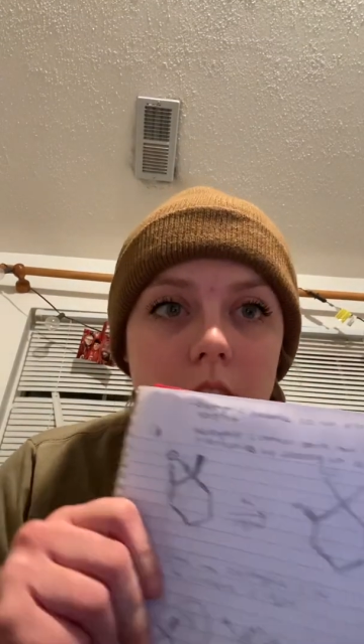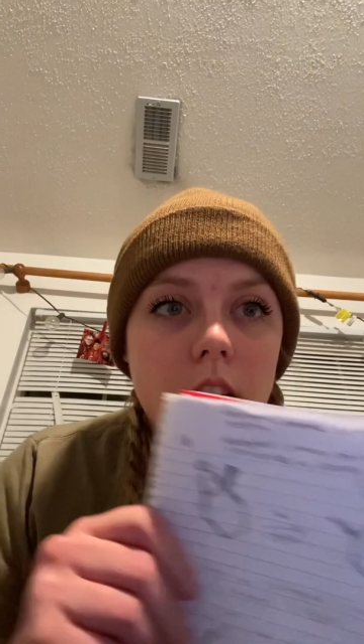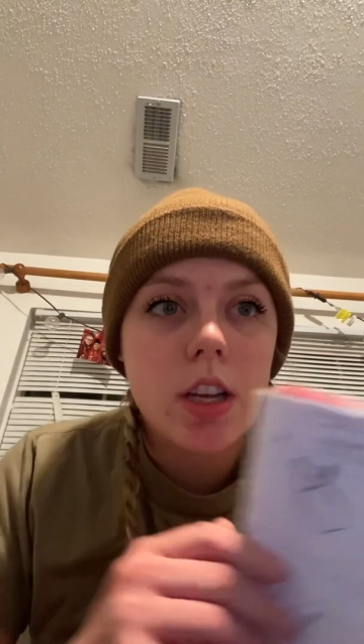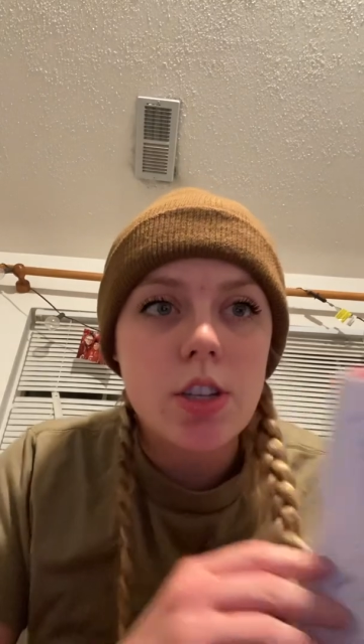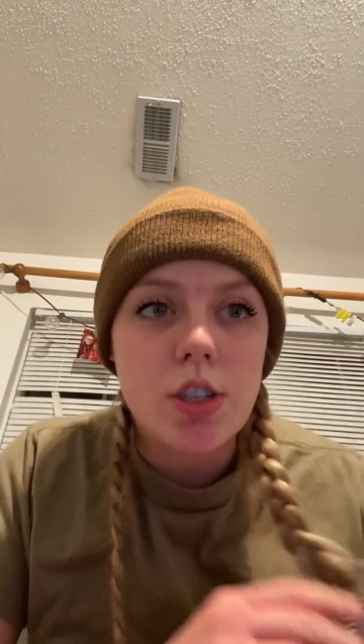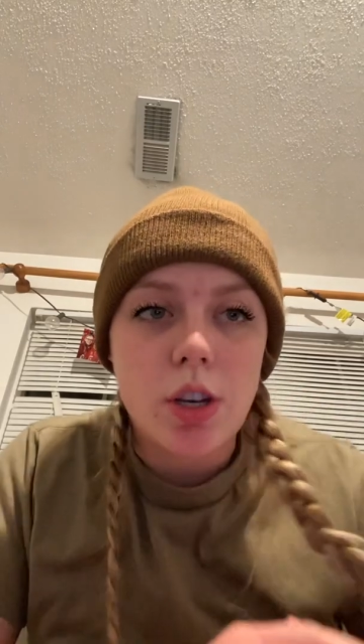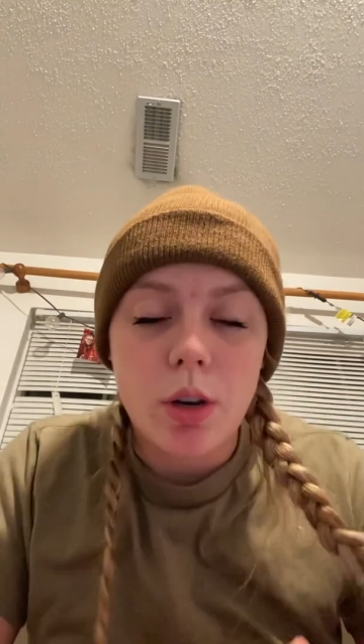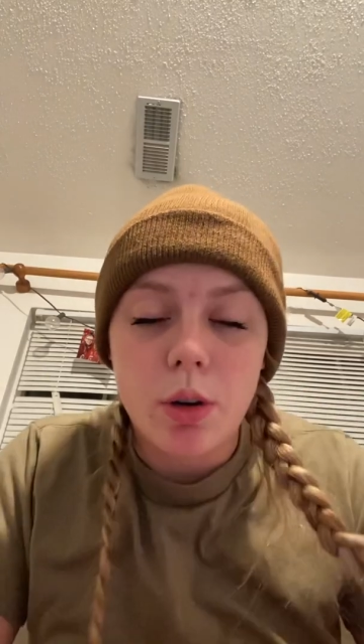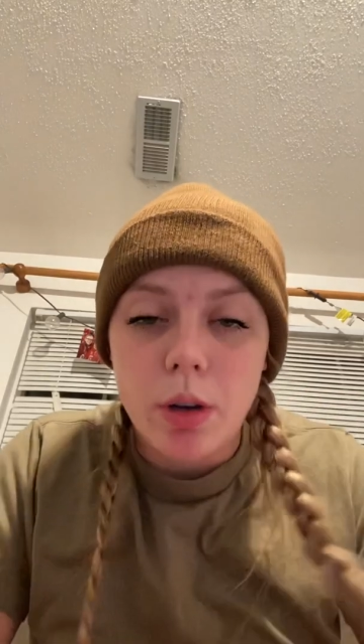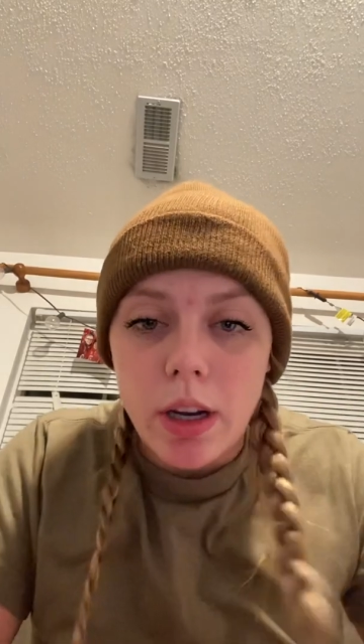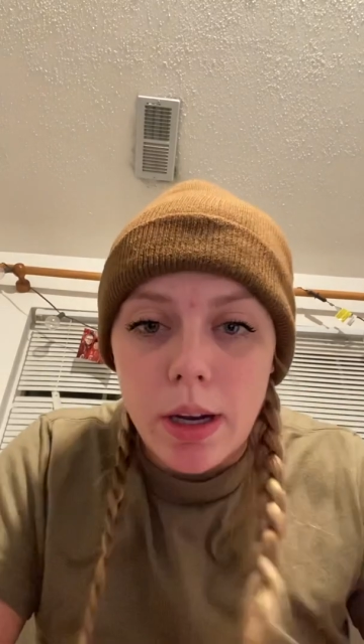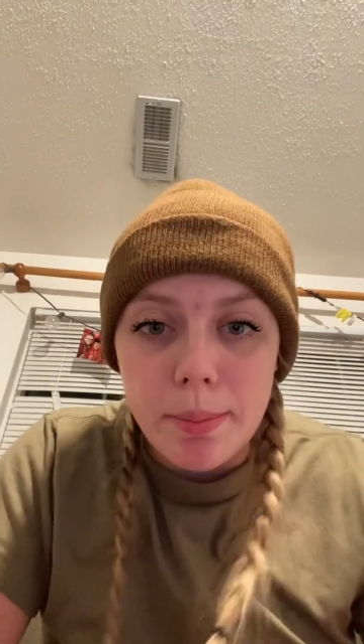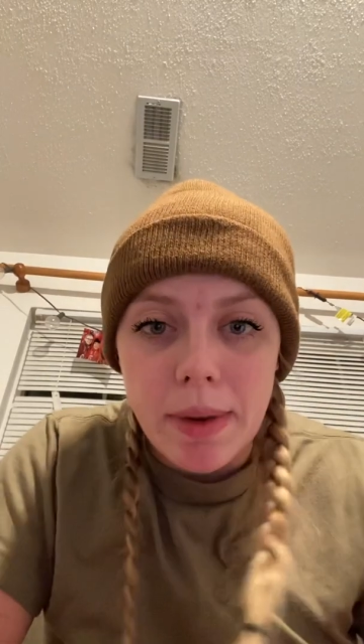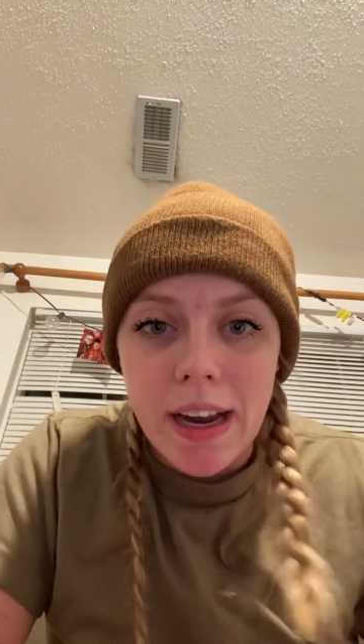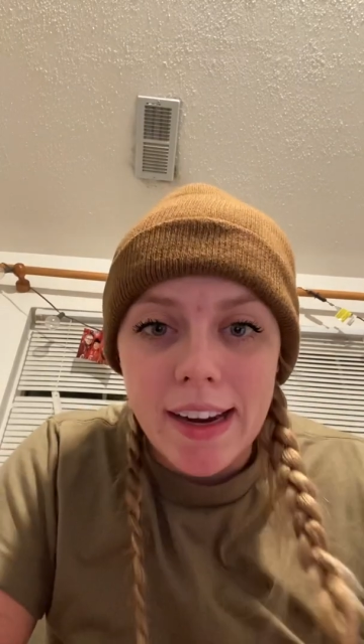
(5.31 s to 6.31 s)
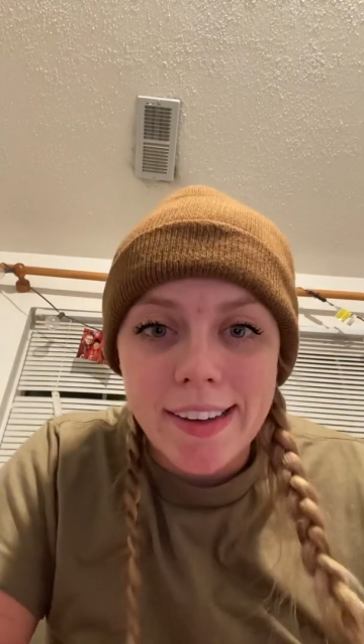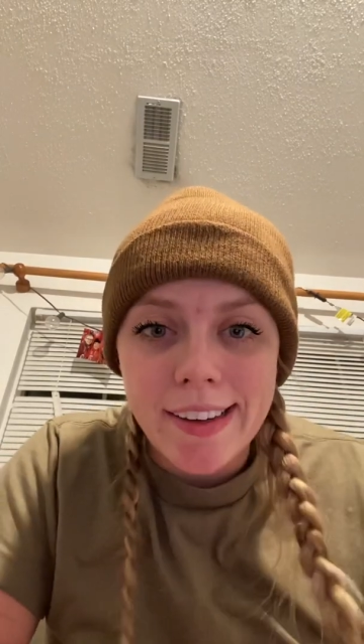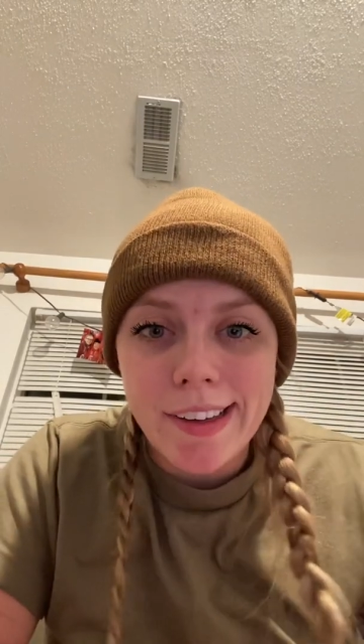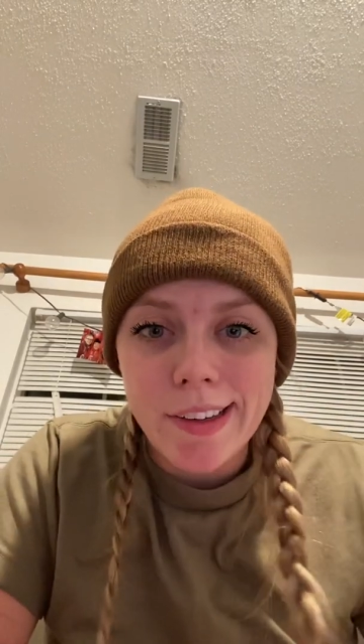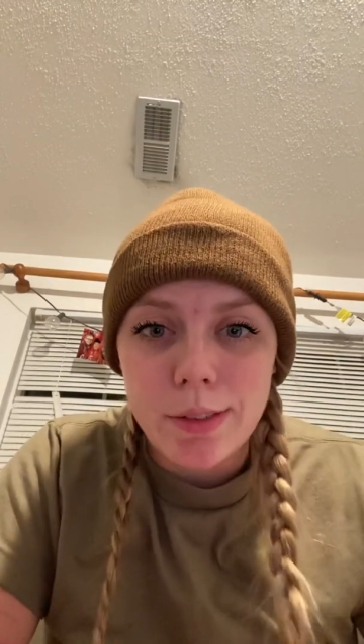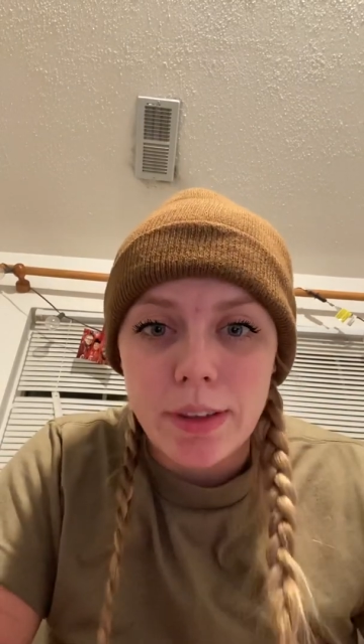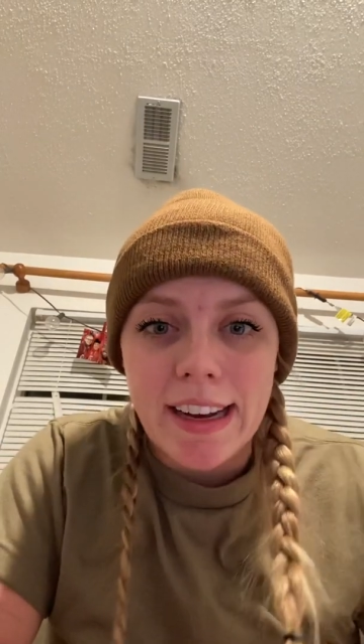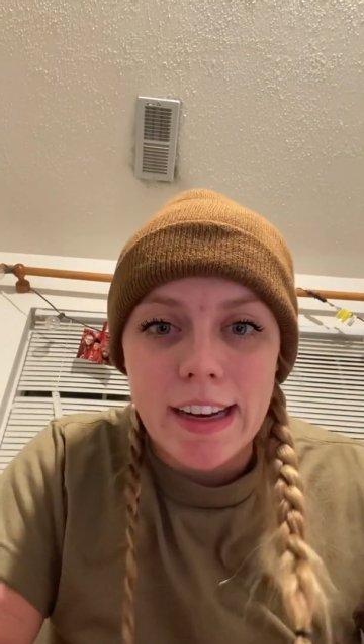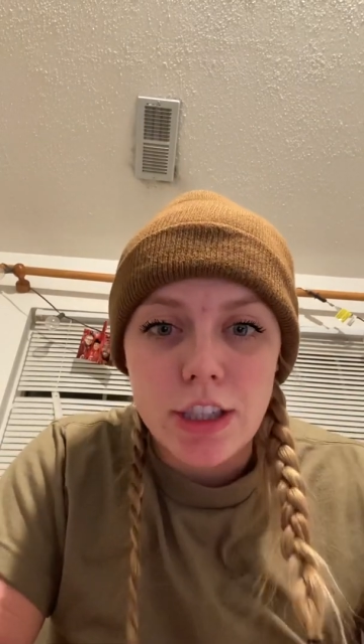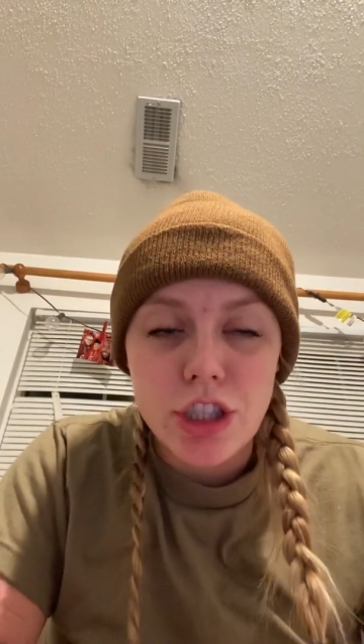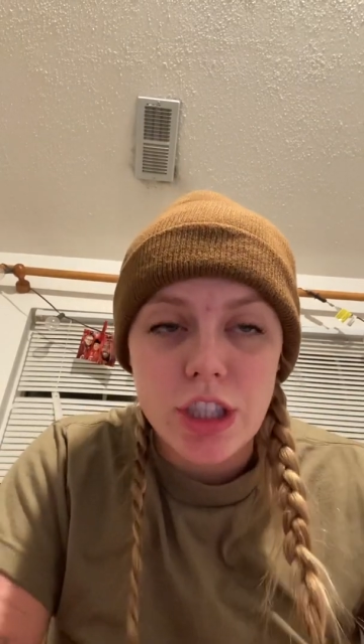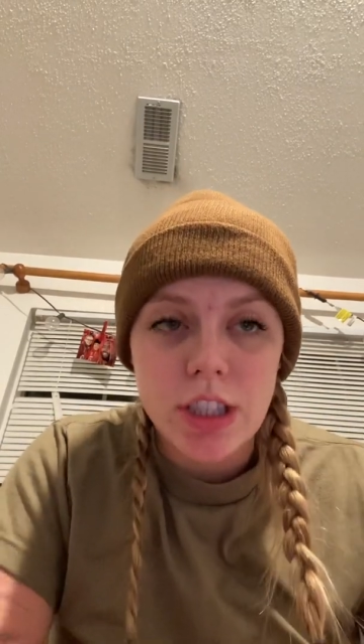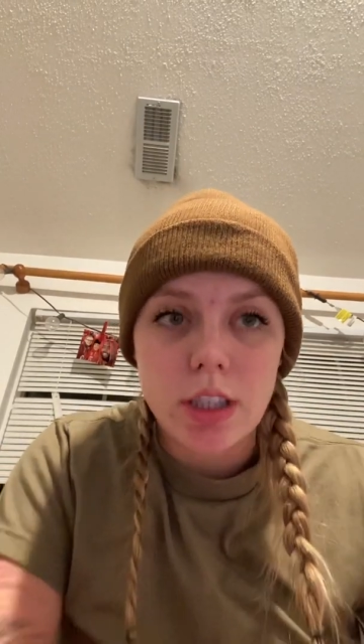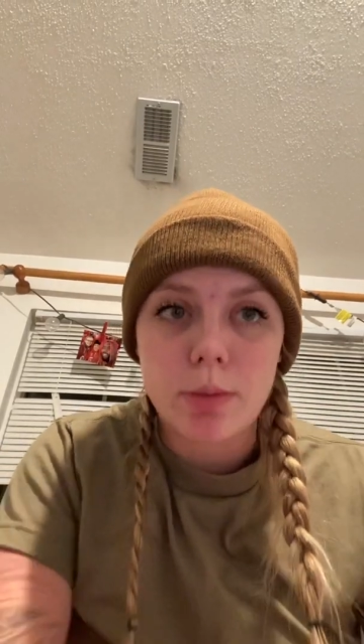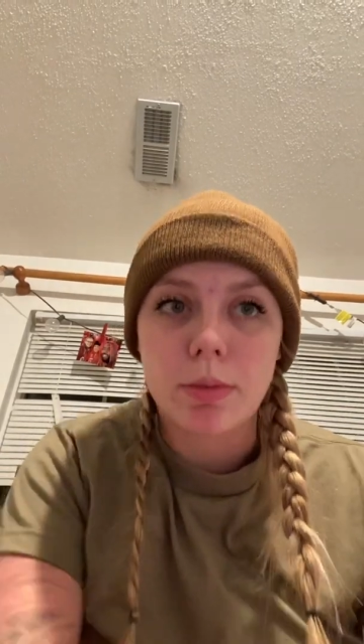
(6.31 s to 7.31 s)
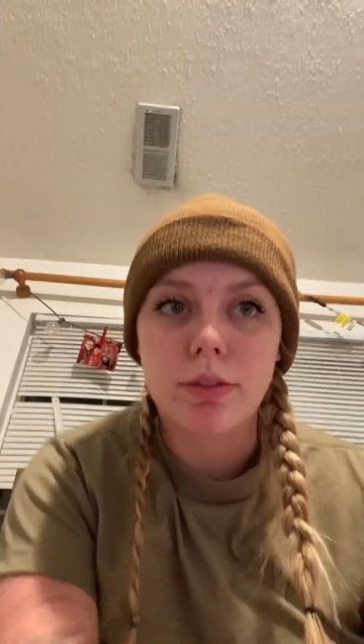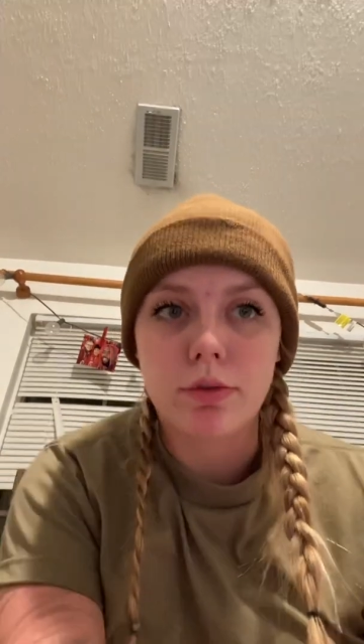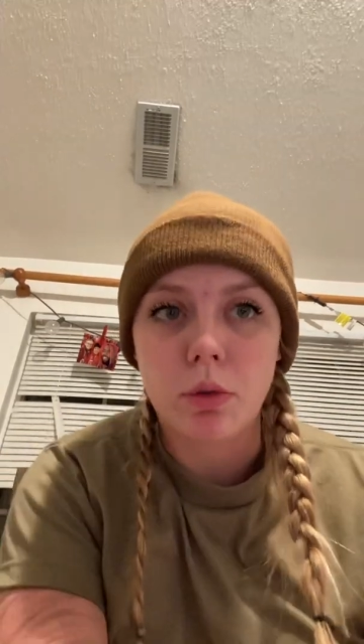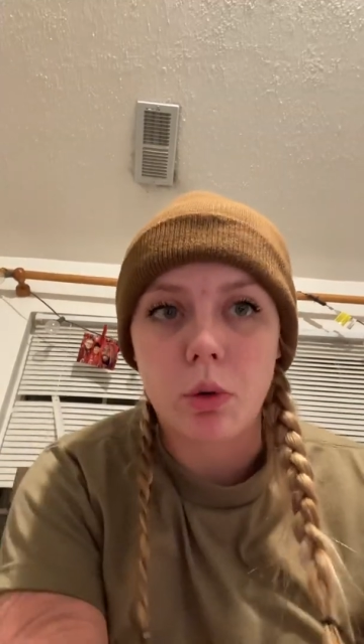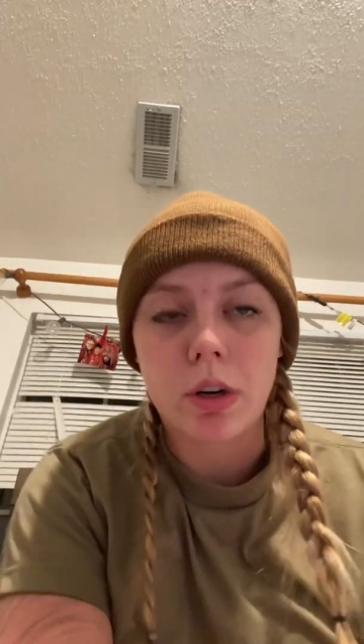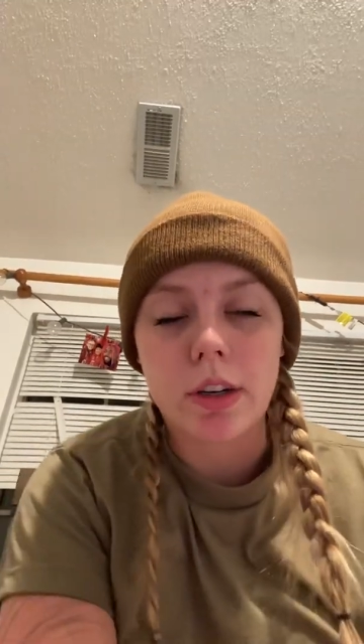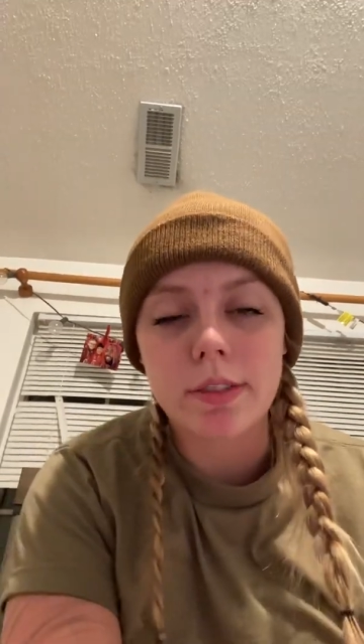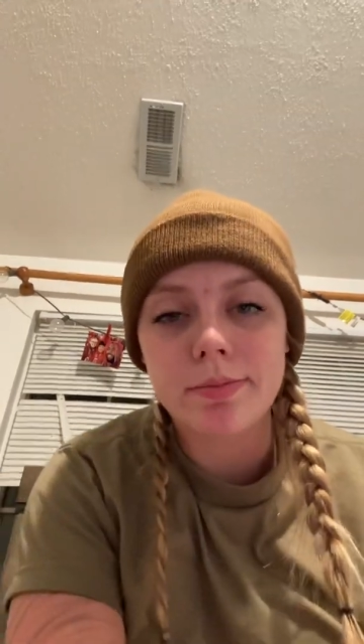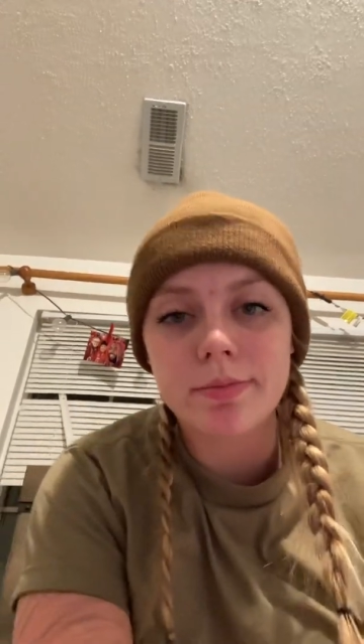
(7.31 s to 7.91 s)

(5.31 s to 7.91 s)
So I got reaction number 4,